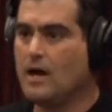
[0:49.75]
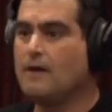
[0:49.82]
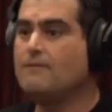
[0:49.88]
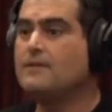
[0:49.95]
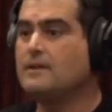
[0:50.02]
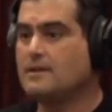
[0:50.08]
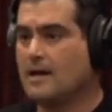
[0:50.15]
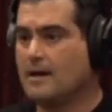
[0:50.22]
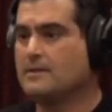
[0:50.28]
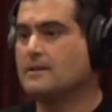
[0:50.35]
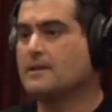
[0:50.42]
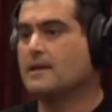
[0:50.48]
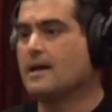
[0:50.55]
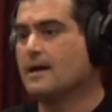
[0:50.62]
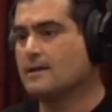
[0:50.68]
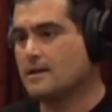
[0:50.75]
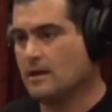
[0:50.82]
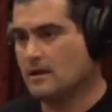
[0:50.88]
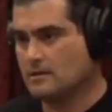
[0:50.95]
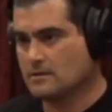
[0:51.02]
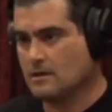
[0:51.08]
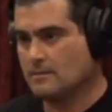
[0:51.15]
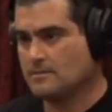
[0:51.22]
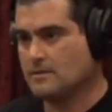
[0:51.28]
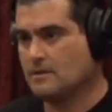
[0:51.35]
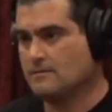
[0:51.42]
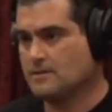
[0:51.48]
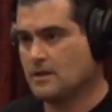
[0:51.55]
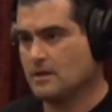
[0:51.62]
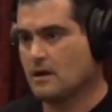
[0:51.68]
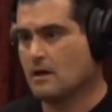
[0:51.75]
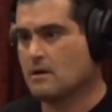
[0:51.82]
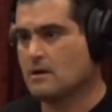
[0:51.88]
the type that the Keck telescopes you've seen are.